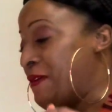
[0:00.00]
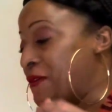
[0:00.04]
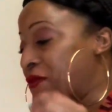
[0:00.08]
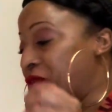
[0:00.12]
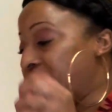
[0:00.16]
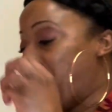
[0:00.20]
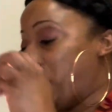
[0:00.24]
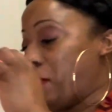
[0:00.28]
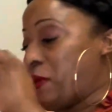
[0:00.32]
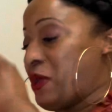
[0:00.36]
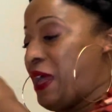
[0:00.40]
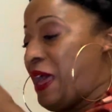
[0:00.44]

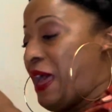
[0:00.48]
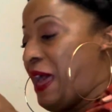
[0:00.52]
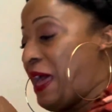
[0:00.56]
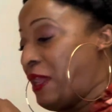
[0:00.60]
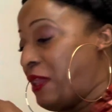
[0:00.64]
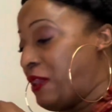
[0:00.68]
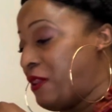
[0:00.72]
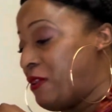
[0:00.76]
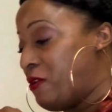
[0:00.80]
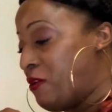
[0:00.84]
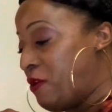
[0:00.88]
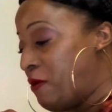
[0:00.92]
so I'm gonna
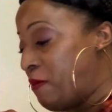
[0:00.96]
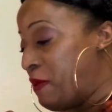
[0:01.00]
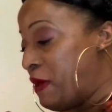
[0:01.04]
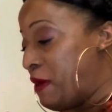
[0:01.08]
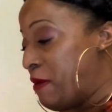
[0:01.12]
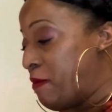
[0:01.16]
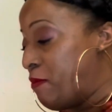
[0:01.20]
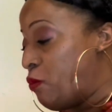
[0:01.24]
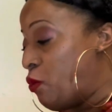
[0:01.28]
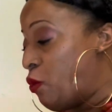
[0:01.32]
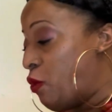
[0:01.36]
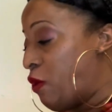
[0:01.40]
add a little
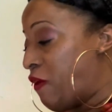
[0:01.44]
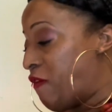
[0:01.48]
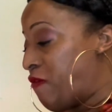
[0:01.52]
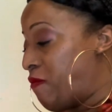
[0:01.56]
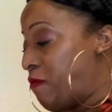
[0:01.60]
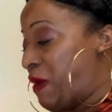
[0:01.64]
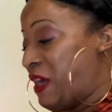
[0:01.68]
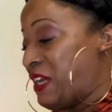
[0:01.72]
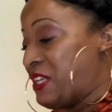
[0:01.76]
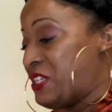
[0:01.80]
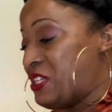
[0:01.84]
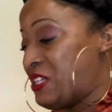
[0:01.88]
bit more of
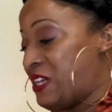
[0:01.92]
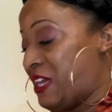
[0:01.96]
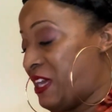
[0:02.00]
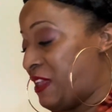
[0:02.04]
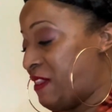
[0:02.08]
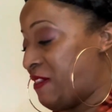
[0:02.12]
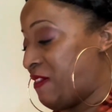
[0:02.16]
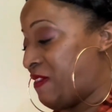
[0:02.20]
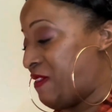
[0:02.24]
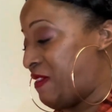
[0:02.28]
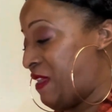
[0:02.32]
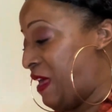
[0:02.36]
my chicken
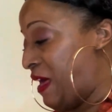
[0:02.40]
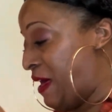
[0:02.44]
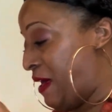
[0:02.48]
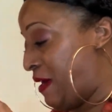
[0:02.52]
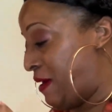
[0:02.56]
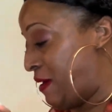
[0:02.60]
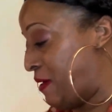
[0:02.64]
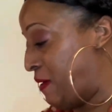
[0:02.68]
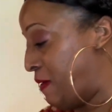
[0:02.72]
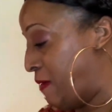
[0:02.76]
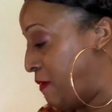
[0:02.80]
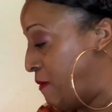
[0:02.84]
stock
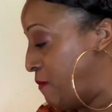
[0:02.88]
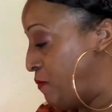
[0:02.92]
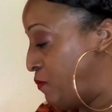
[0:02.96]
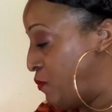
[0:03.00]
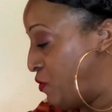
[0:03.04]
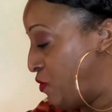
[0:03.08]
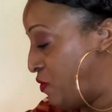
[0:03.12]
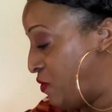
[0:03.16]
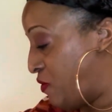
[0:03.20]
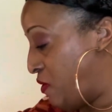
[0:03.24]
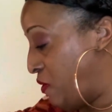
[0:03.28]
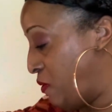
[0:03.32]

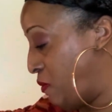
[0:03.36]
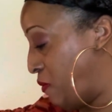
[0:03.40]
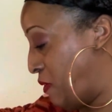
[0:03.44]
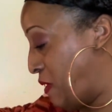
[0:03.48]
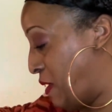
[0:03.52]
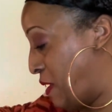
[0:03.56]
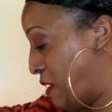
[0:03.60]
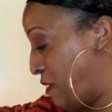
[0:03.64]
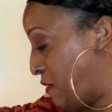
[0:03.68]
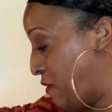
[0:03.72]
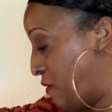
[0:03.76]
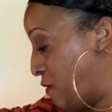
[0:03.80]
to
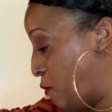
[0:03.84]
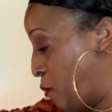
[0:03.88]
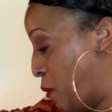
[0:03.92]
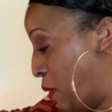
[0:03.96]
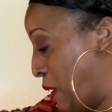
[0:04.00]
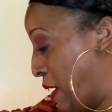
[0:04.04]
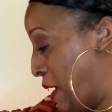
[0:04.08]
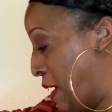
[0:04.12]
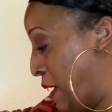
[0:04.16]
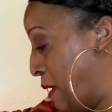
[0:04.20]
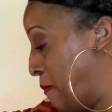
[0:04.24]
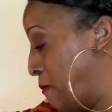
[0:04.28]
this,
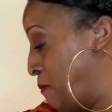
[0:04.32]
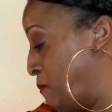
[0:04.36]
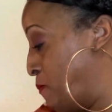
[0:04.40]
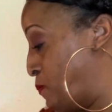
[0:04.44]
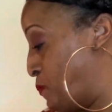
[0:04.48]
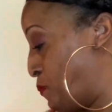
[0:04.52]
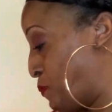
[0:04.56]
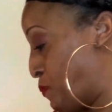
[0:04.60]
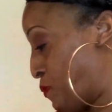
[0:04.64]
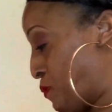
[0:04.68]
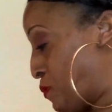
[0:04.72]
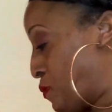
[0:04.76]
right?
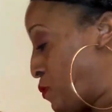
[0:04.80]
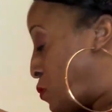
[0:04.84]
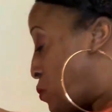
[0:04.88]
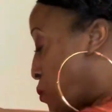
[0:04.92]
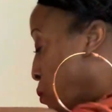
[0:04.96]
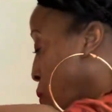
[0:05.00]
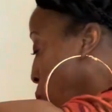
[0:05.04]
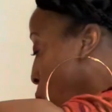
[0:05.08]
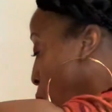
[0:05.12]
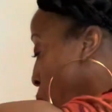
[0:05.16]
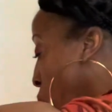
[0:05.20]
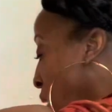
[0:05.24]

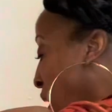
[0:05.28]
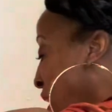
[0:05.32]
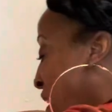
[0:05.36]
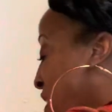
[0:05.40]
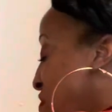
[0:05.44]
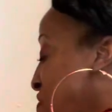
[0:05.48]
And